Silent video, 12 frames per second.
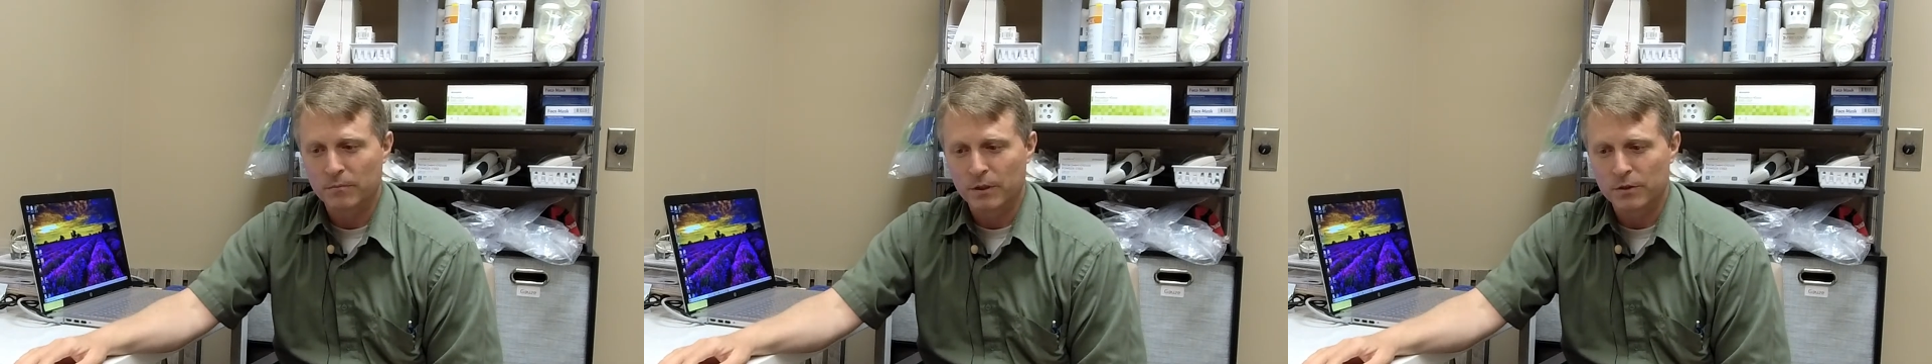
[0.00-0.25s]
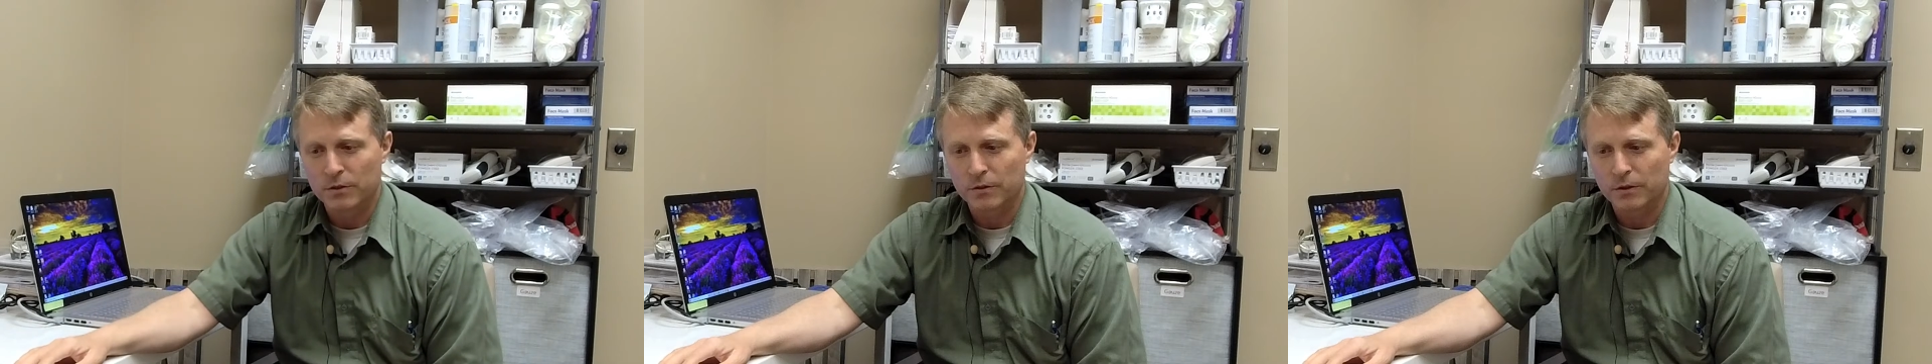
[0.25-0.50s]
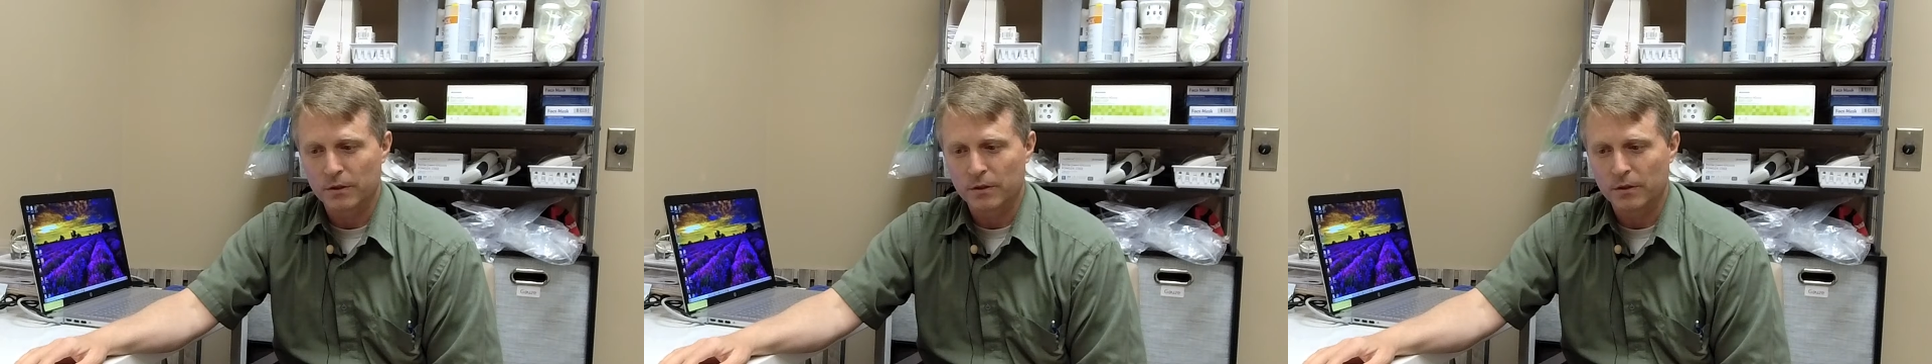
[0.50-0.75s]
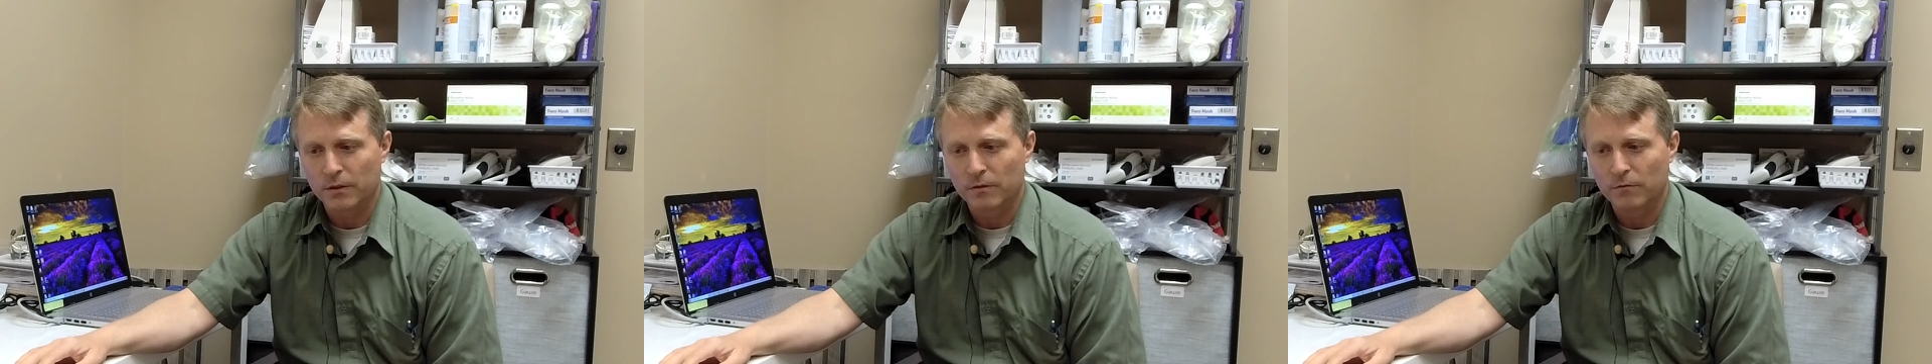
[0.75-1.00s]
make sure that
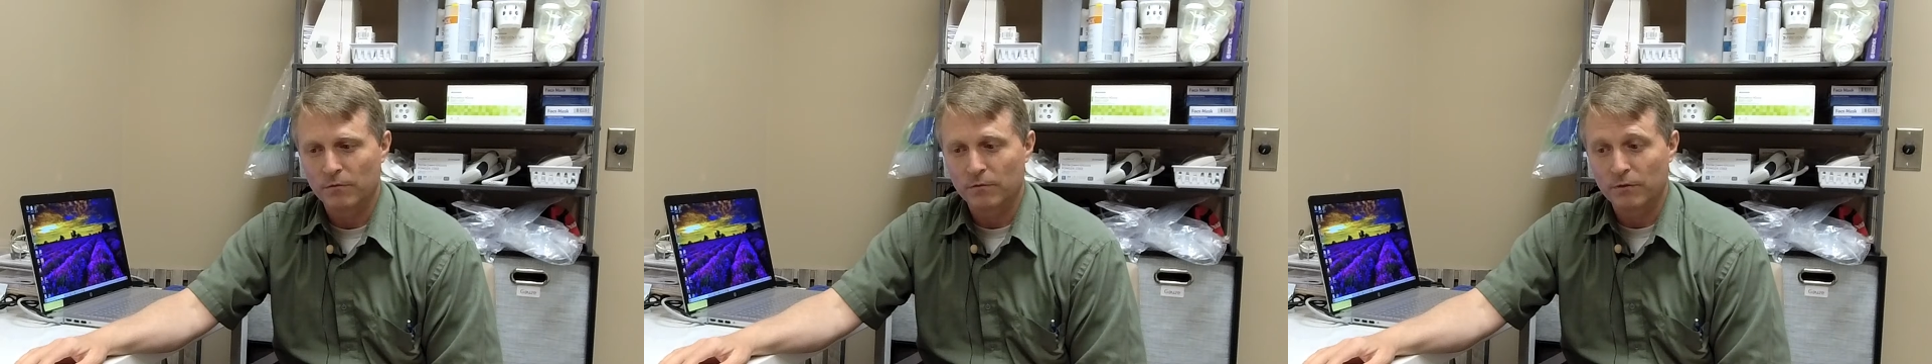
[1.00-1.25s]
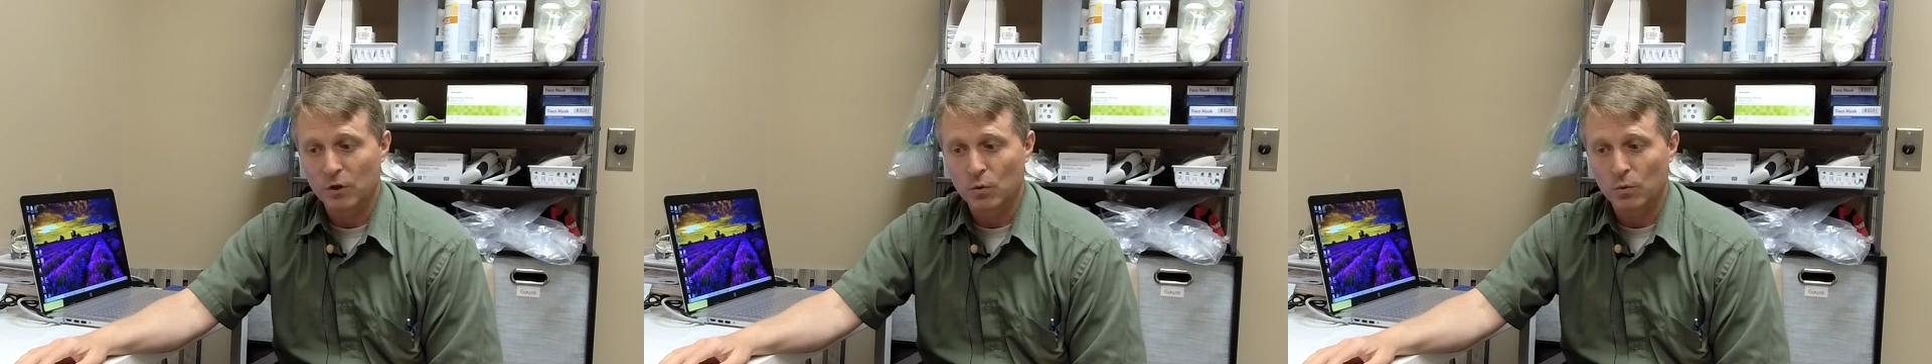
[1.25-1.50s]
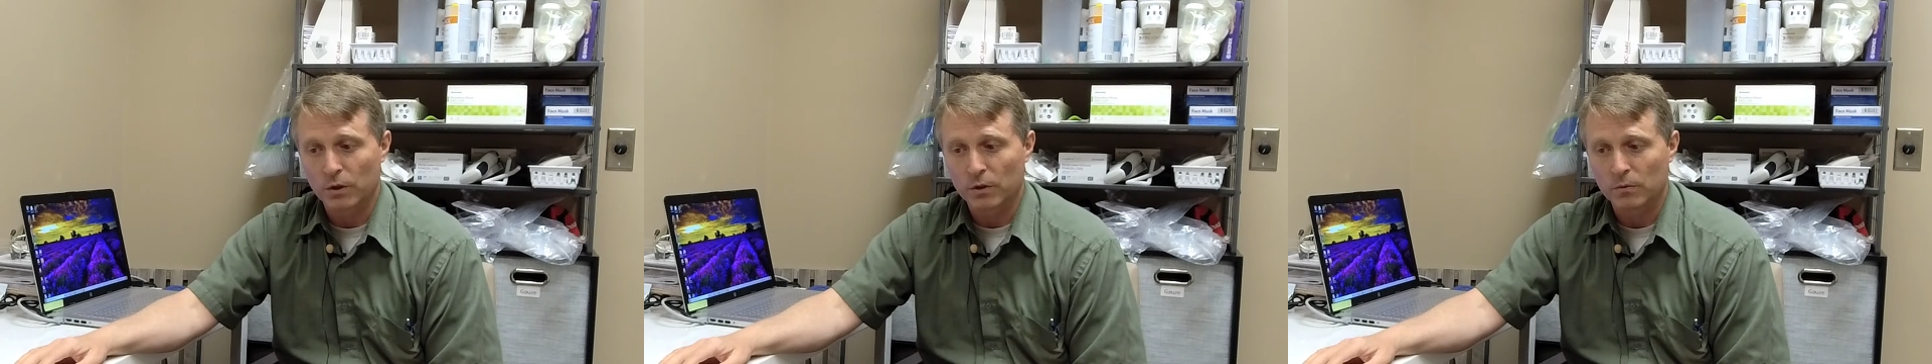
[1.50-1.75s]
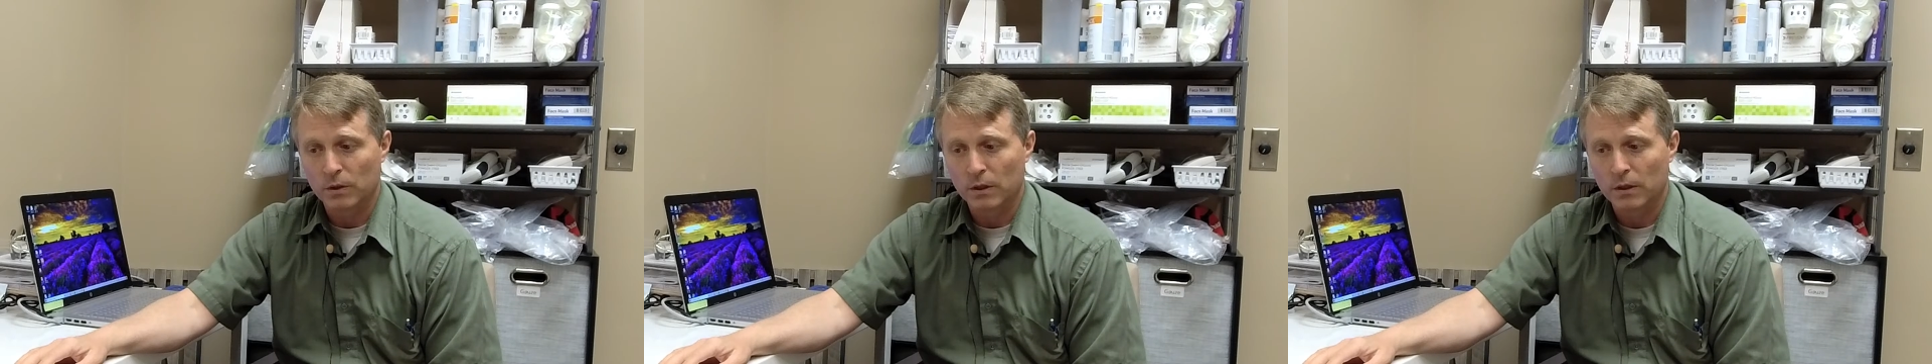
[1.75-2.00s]
the flow
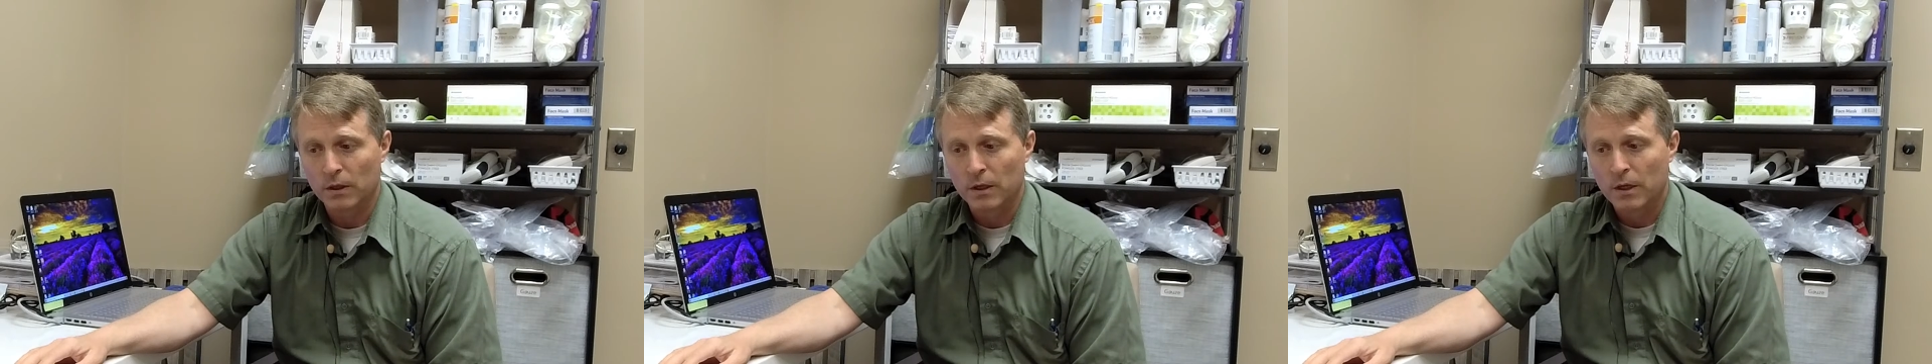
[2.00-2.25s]
worked well.